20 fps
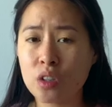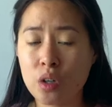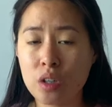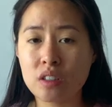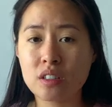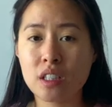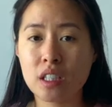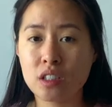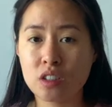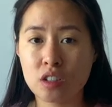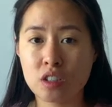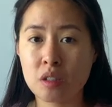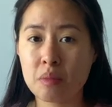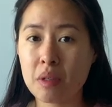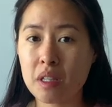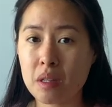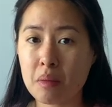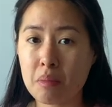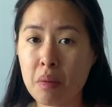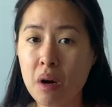go outside just to
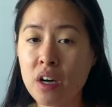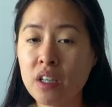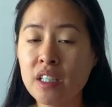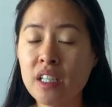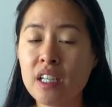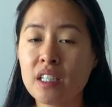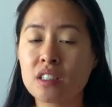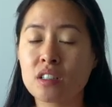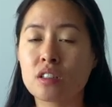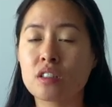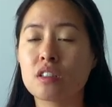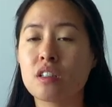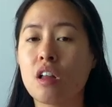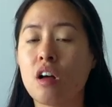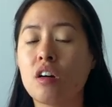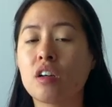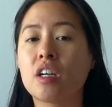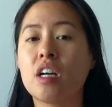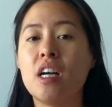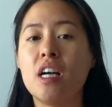make them potty as
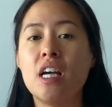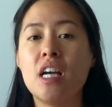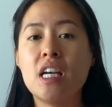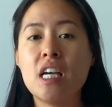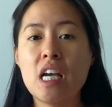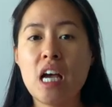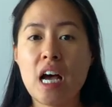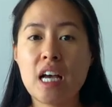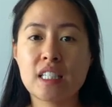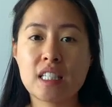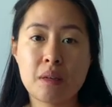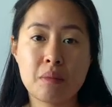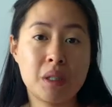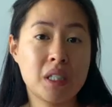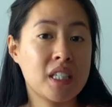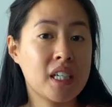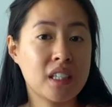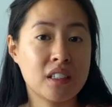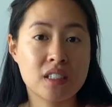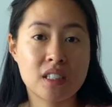long as I
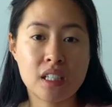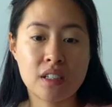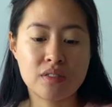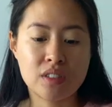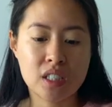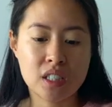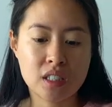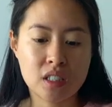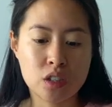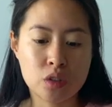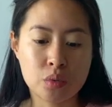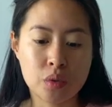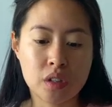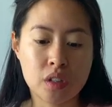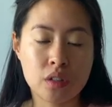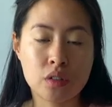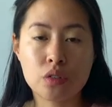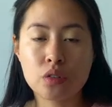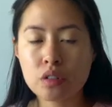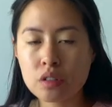maintain a safe distance with
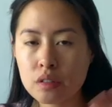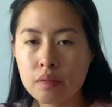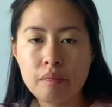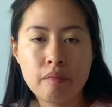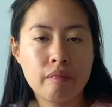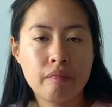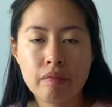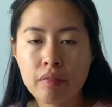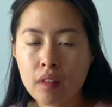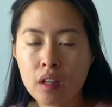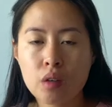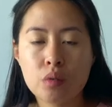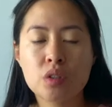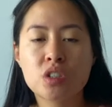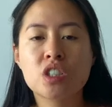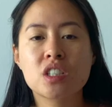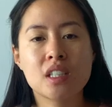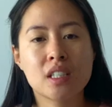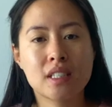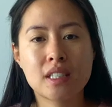others,
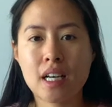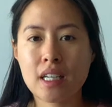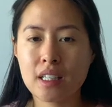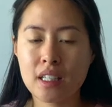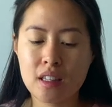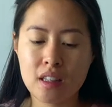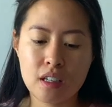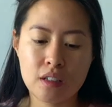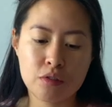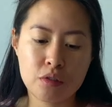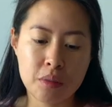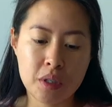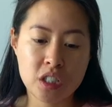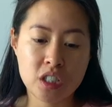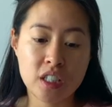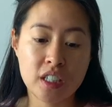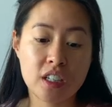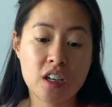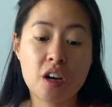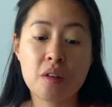which is exactly the
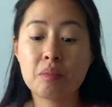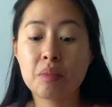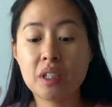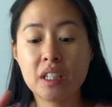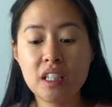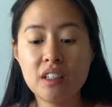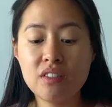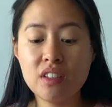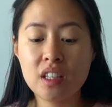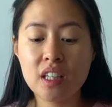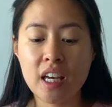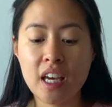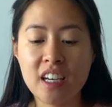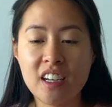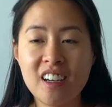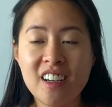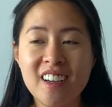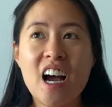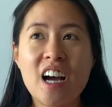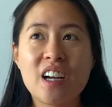information I got. But even
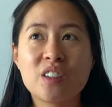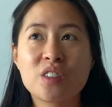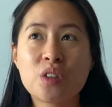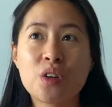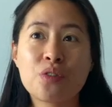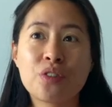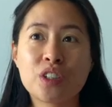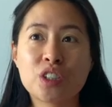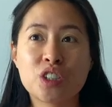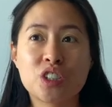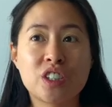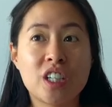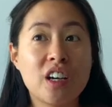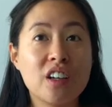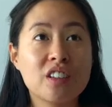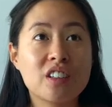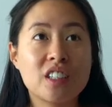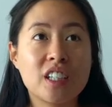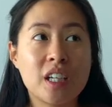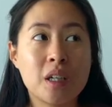then, I don't know if I should
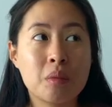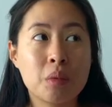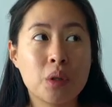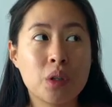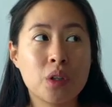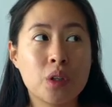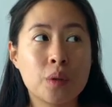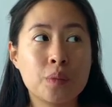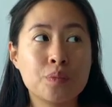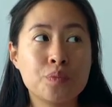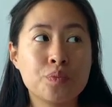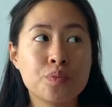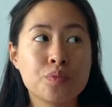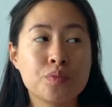tell the neighbor